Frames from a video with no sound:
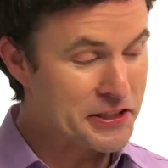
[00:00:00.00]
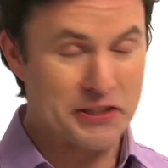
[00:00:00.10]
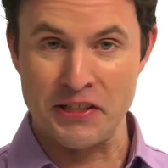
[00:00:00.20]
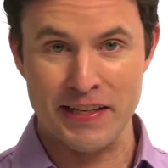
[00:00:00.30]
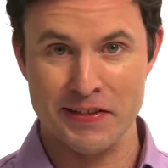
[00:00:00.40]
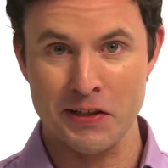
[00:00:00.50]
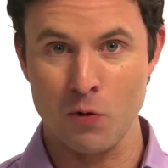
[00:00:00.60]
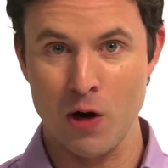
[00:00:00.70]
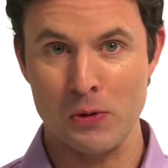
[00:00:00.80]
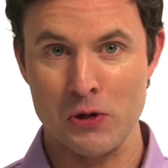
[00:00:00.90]
six in
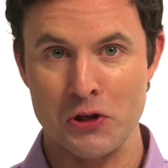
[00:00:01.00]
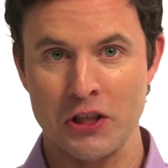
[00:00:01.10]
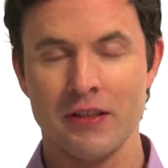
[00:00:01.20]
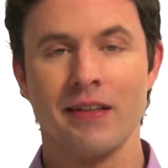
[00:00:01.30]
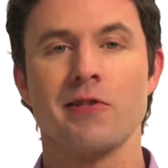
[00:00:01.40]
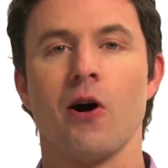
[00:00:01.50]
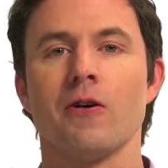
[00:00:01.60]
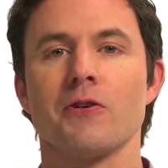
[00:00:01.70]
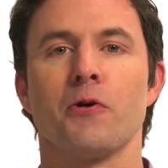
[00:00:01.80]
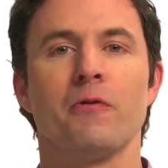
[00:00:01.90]
one machine is
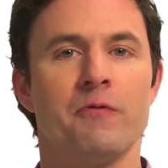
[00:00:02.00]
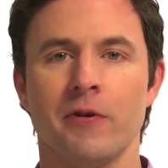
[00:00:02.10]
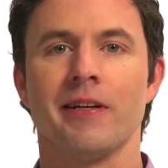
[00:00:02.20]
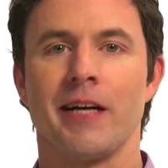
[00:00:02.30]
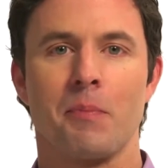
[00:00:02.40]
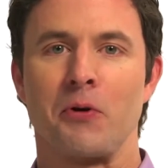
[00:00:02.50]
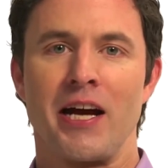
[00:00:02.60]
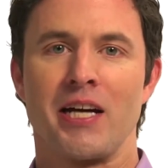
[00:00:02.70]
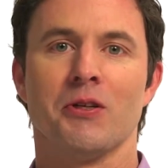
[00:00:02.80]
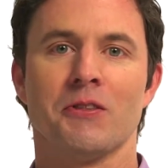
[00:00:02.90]
also fully
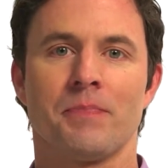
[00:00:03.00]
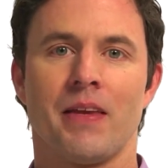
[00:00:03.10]
upgradable,